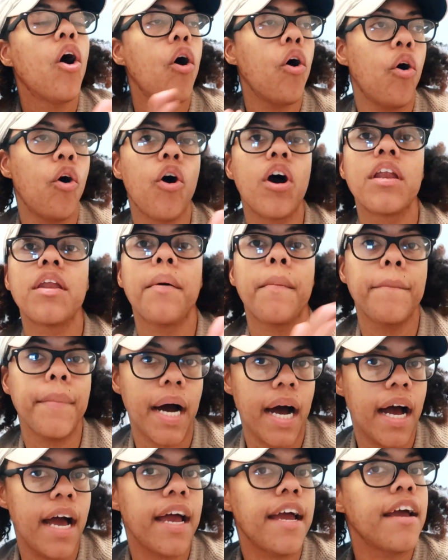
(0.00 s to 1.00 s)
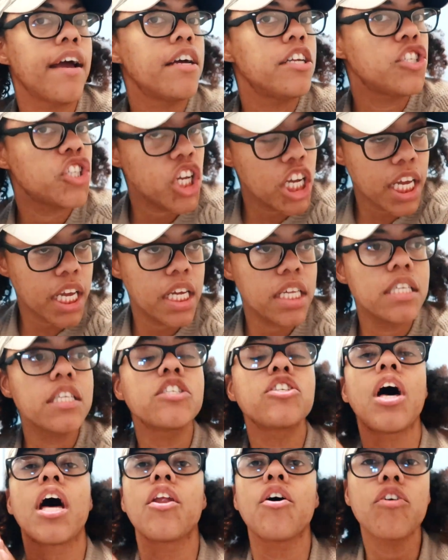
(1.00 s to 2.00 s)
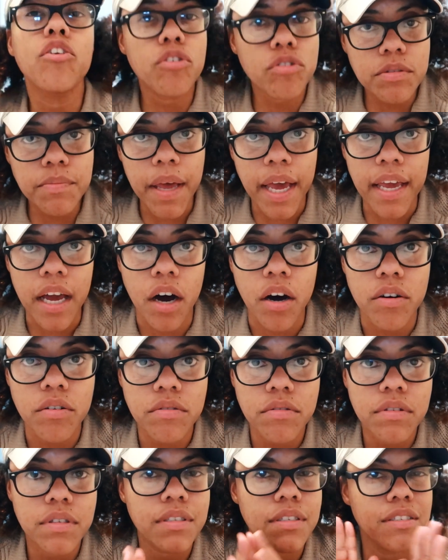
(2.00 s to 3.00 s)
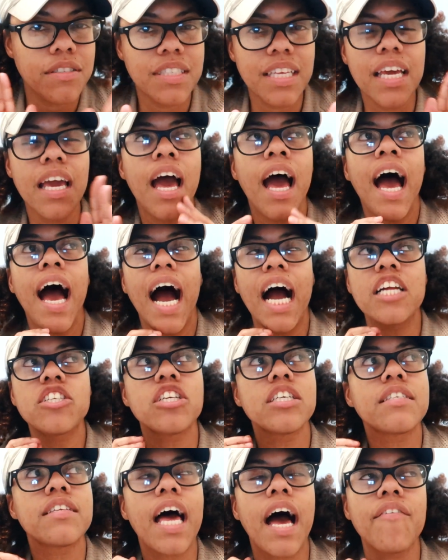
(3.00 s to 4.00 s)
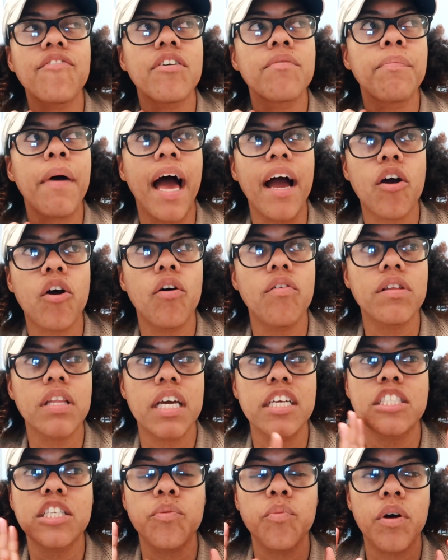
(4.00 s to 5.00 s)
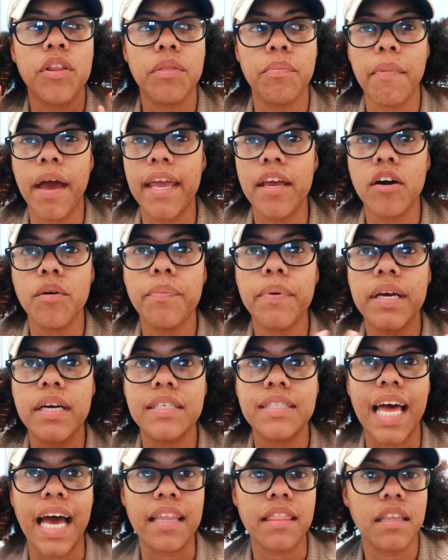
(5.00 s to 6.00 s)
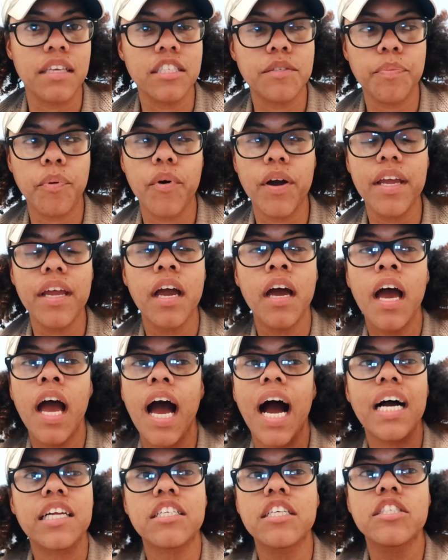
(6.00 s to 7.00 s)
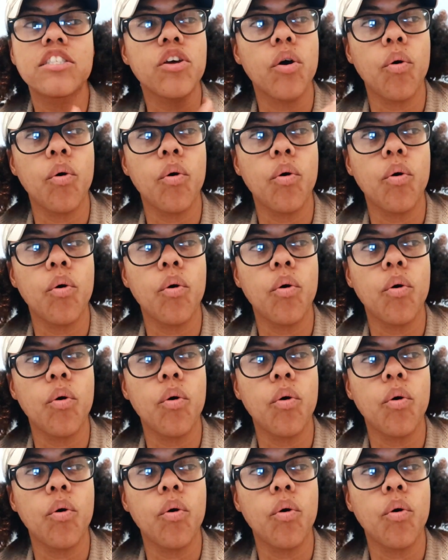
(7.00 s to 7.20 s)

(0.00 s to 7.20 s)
on my chicken, so I don't use mayo. You see, I just have a back correlation with mayo because at this point, I just